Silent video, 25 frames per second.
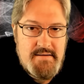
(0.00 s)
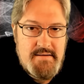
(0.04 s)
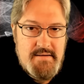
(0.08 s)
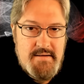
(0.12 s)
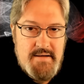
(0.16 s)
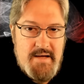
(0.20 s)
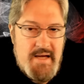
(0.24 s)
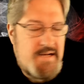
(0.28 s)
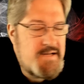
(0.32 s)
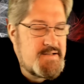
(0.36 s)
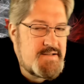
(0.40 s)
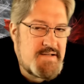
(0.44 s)

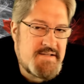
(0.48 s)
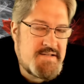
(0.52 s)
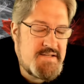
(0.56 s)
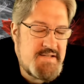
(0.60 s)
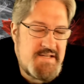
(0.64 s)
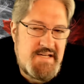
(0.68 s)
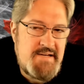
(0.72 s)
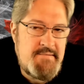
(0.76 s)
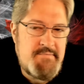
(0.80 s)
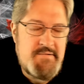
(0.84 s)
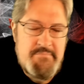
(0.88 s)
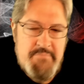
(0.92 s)
And it doesn't
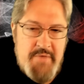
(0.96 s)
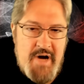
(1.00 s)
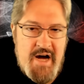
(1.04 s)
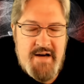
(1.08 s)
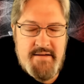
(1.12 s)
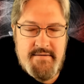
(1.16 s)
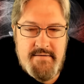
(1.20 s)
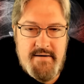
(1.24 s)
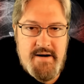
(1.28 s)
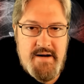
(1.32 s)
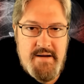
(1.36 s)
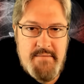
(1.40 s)
seem to
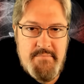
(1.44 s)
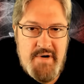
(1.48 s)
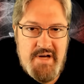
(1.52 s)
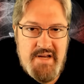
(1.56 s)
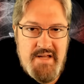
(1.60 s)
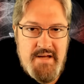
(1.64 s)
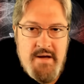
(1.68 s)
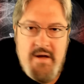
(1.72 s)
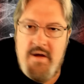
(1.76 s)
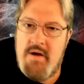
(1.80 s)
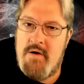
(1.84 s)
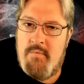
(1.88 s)
bother
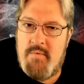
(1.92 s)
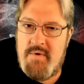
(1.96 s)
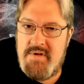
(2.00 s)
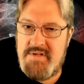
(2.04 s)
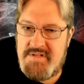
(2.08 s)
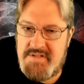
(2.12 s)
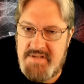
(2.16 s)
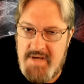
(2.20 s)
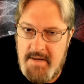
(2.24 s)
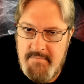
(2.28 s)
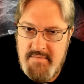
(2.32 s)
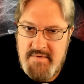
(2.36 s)
anybody. When
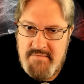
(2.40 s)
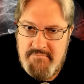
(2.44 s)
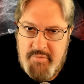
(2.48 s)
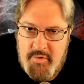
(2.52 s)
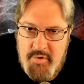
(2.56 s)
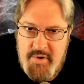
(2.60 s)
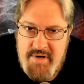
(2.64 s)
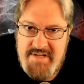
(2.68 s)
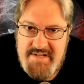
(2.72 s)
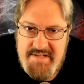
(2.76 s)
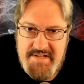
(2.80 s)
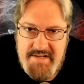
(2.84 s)
someone
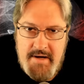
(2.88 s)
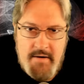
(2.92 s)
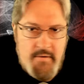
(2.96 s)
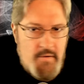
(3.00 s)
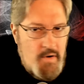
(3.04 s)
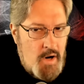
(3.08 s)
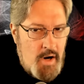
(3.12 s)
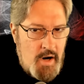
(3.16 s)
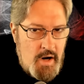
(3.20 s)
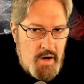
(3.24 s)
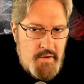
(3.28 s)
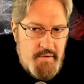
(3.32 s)
points it out,
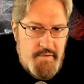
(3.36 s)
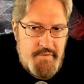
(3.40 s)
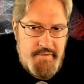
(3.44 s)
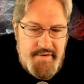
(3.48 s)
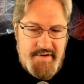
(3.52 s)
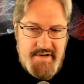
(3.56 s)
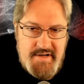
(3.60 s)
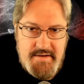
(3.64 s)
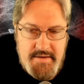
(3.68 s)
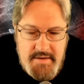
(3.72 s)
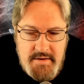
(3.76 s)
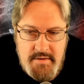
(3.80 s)
all
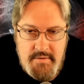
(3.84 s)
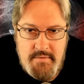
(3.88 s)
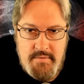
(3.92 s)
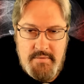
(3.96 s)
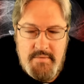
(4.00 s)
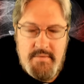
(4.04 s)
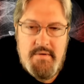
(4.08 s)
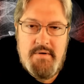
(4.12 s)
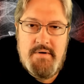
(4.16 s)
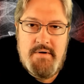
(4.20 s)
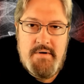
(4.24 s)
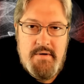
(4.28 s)
they
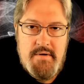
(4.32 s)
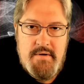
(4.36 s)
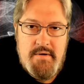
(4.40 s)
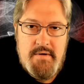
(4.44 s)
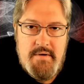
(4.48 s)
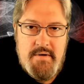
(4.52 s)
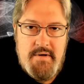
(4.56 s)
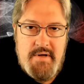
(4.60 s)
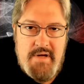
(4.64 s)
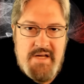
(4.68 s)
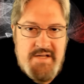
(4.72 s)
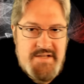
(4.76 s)
do
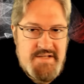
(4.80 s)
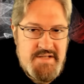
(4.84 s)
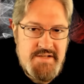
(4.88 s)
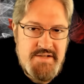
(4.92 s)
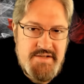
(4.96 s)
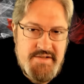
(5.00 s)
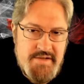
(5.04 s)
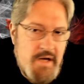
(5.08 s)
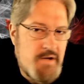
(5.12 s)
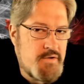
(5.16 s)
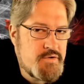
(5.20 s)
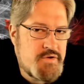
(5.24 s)
is
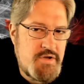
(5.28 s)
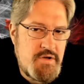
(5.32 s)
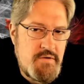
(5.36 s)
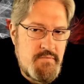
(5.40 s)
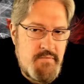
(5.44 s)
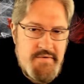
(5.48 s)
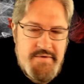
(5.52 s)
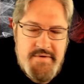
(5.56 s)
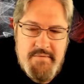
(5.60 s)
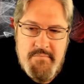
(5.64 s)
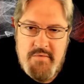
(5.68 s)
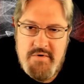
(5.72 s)
insult you
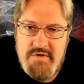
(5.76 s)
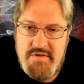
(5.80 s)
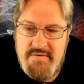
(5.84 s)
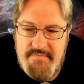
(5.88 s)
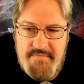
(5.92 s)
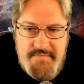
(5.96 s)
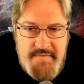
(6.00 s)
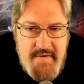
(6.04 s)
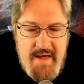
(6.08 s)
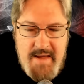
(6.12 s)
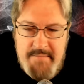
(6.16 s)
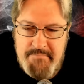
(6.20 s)
with the most
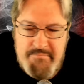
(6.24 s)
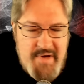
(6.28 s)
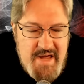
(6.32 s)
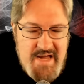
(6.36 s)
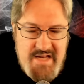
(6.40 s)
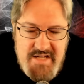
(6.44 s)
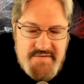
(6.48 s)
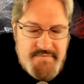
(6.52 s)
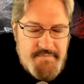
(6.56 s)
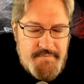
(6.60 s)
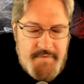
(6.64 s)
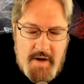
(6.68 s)

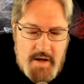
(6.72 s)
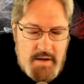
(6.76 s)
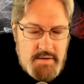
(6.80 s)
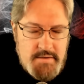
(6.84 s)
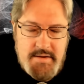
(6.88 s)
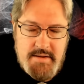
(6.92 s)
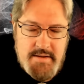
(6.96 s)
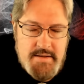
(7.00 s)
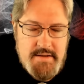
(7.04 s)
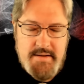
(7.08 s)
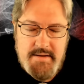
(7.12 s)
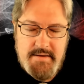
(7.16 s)
base,
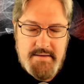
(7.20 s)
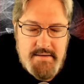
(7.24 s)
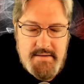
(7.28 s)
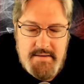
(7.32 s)
vulgar,